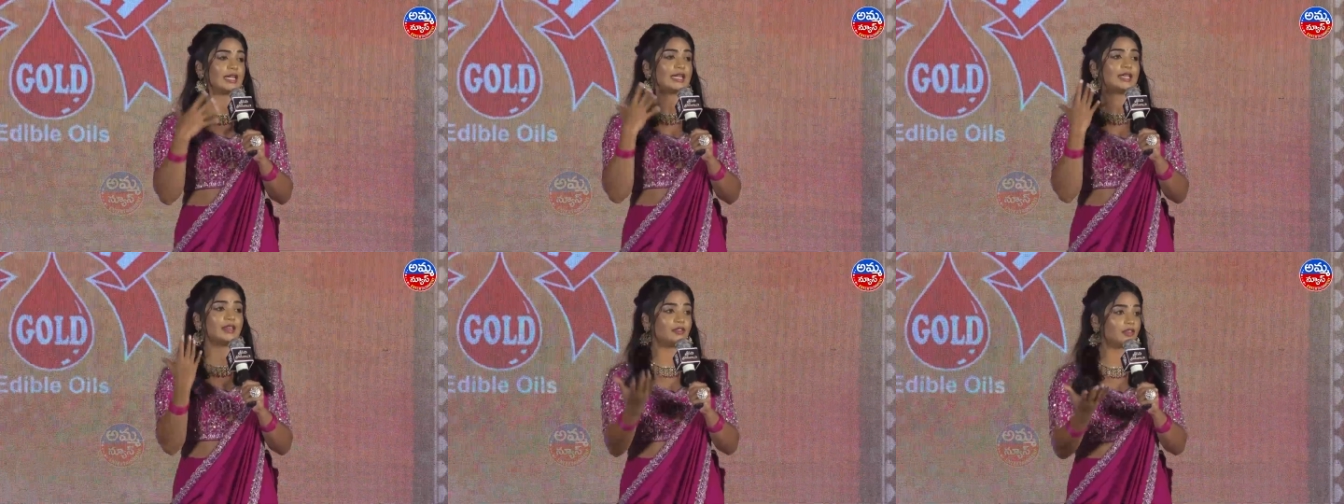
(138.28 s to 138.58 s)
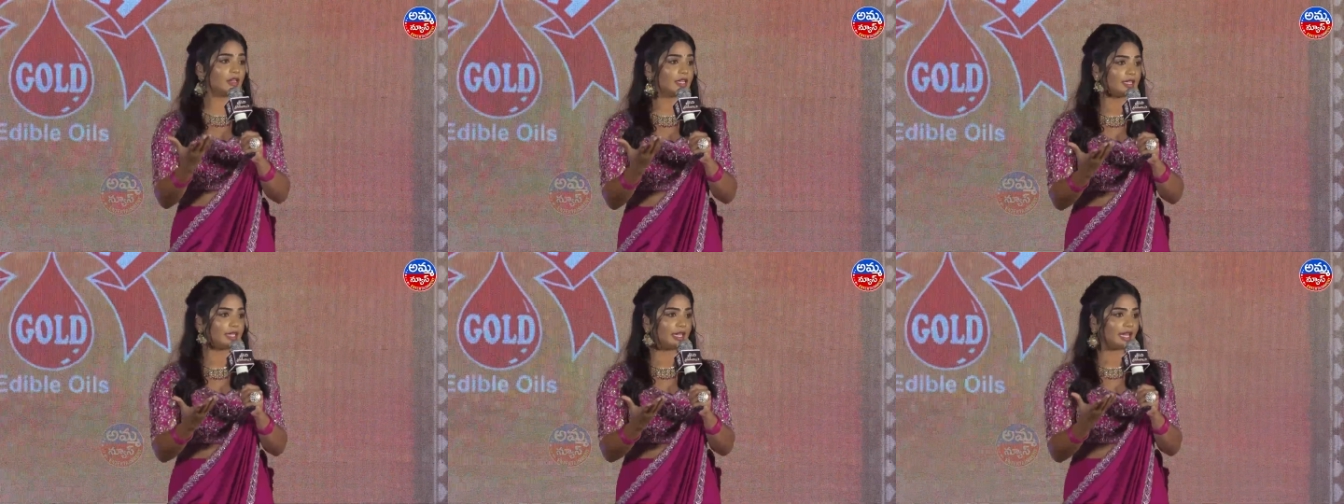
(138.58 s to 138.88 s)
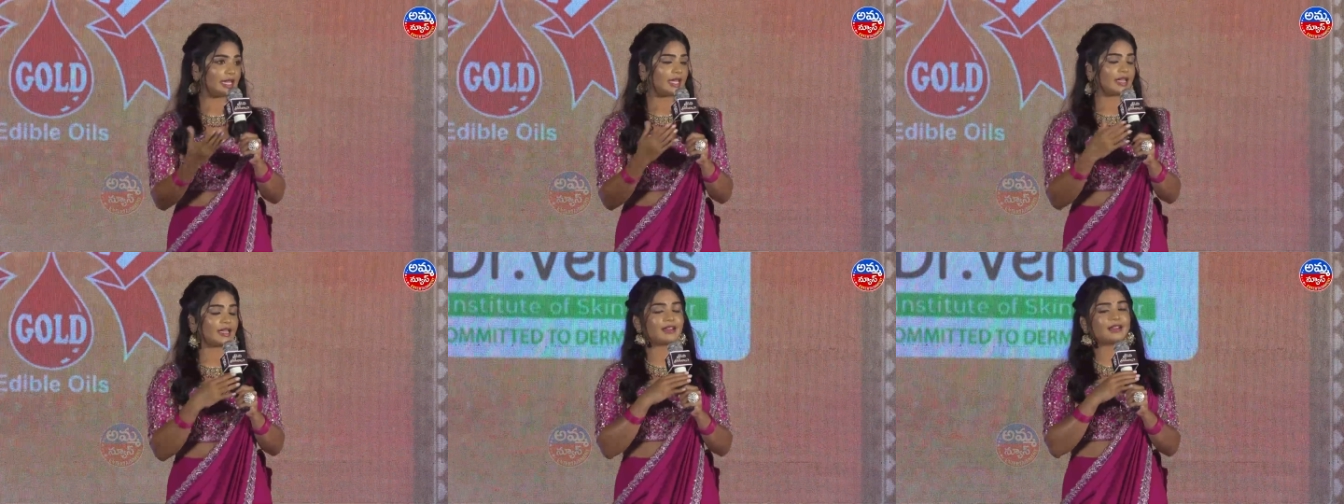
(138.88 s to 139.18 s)
give and
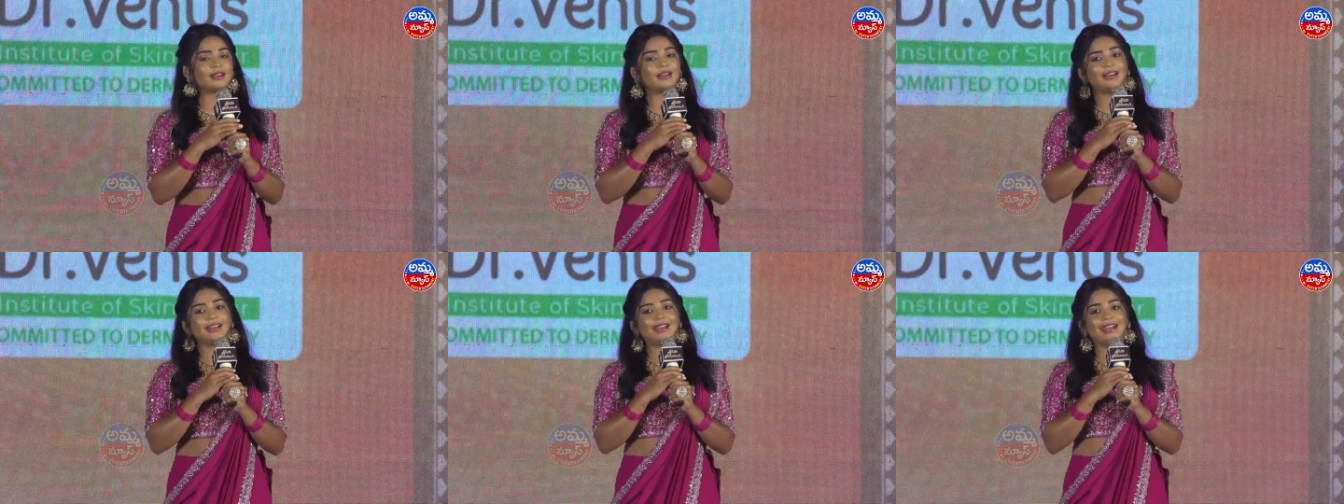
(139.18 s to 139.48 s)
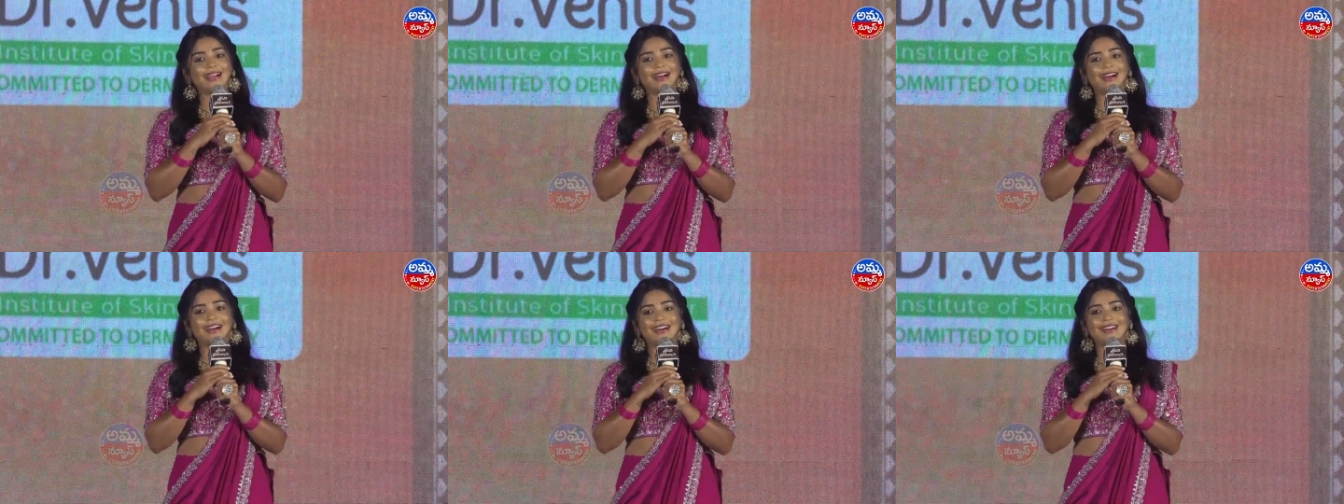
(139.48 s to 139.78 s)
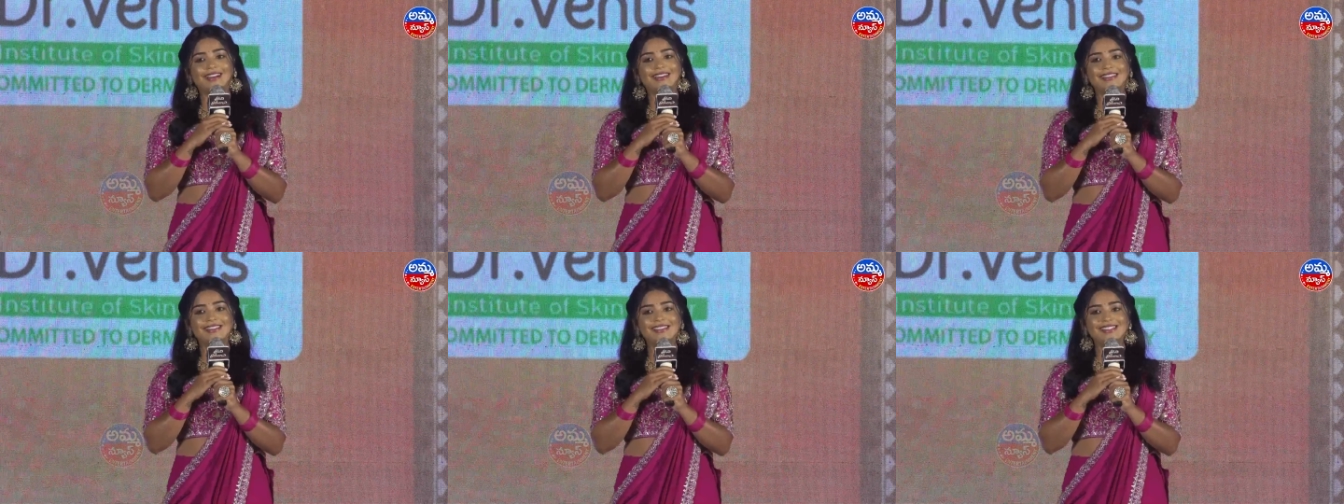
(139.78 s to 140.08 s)
take.
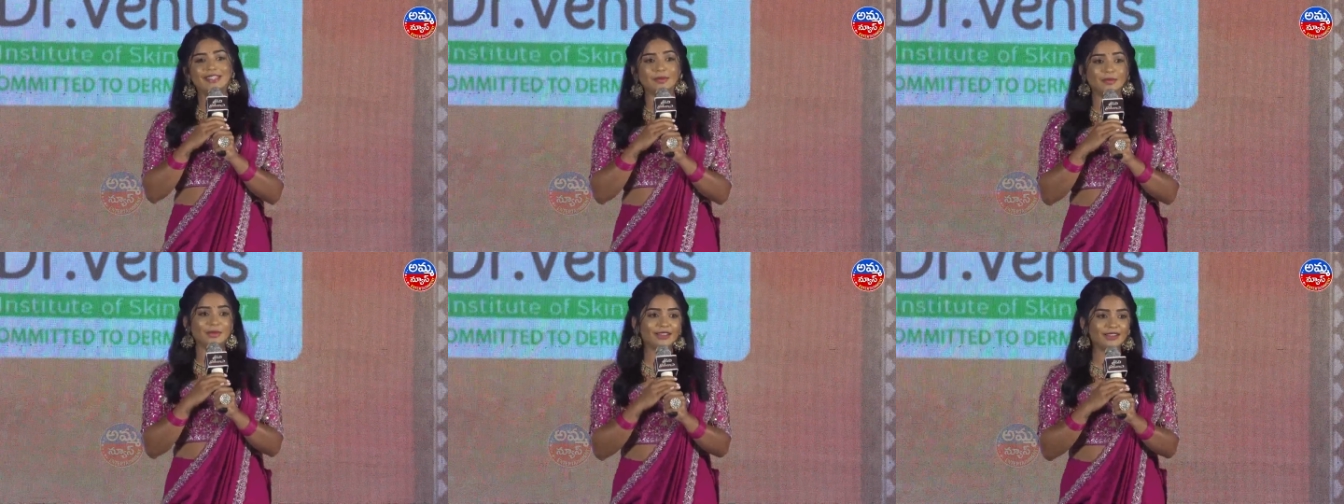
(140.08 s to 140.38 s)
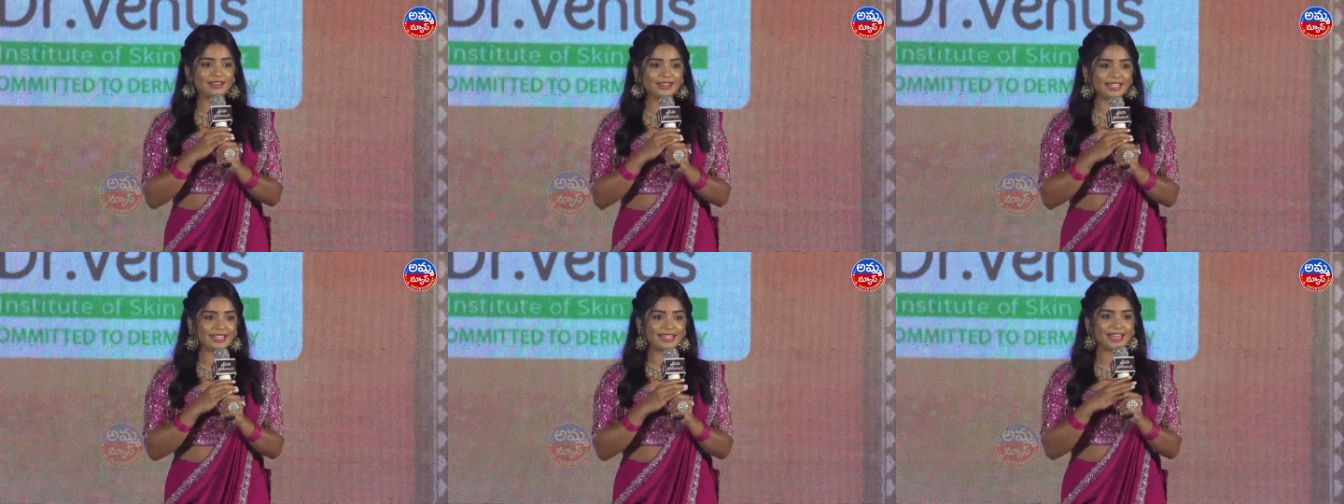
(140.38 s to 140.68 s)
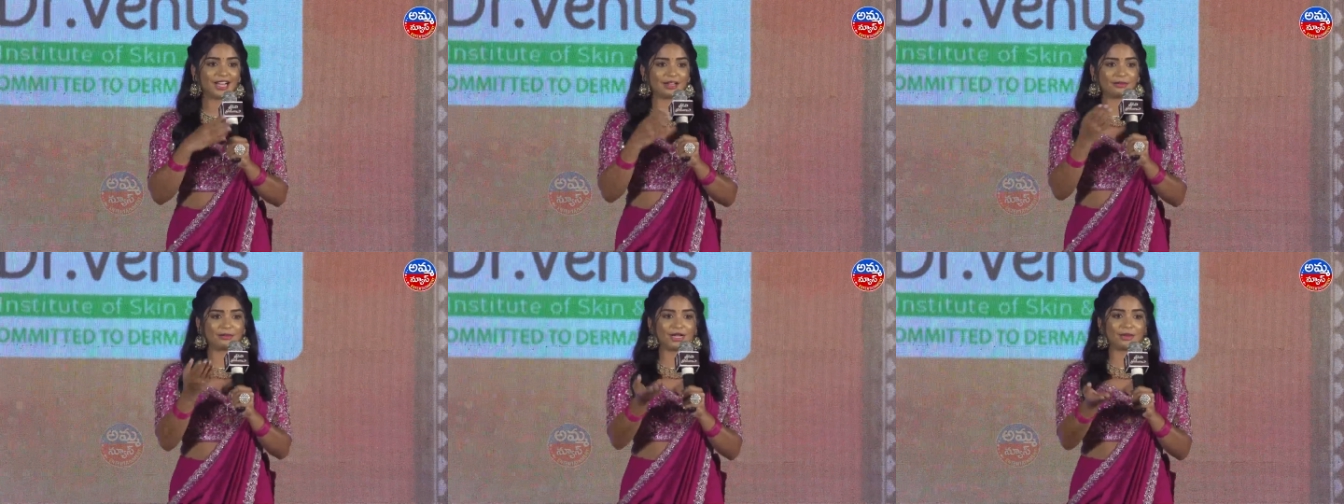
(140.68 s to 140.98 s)
Uh, similarly,
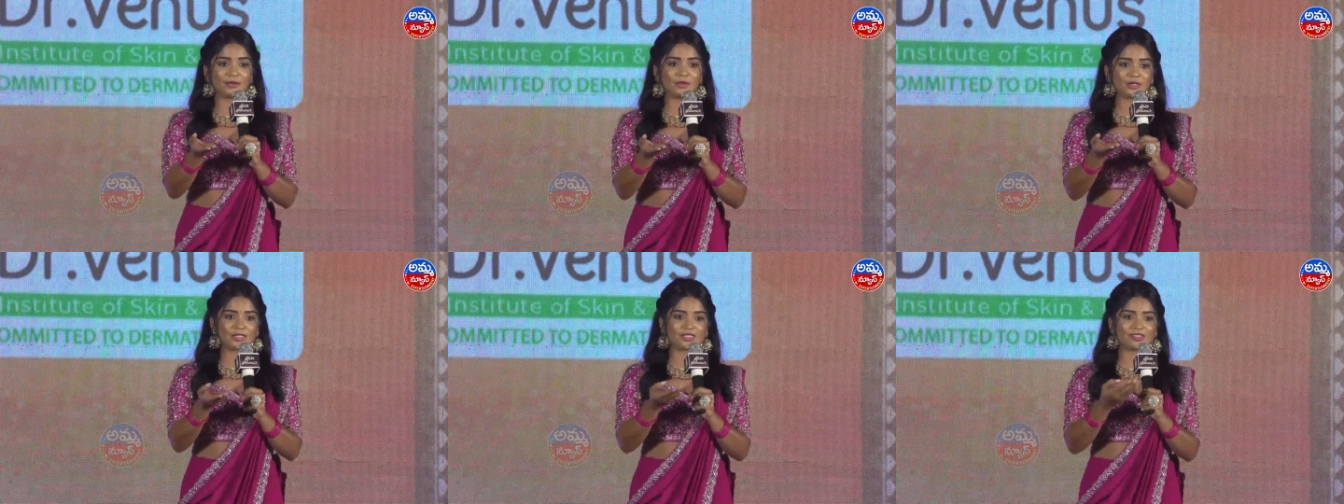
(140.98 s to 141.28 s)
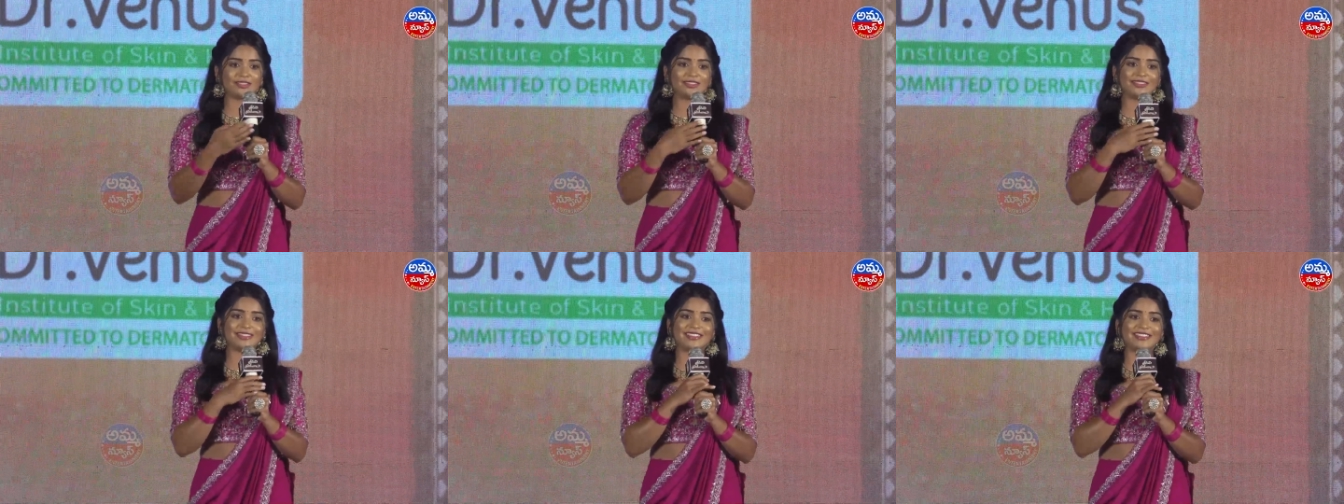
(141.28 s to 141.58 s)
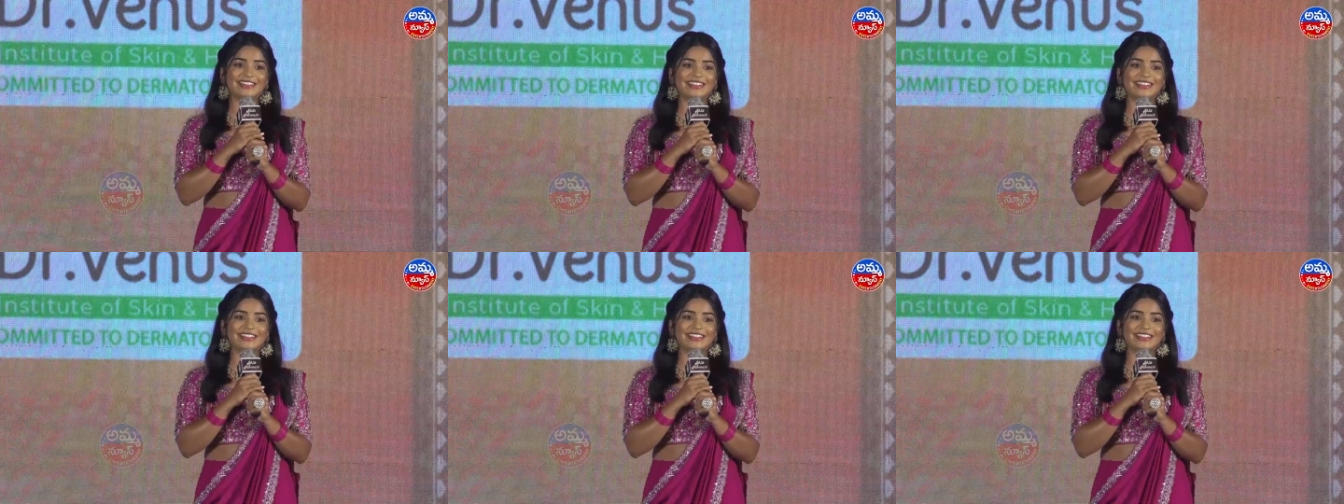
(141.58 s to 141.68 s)
Nagbabu sir,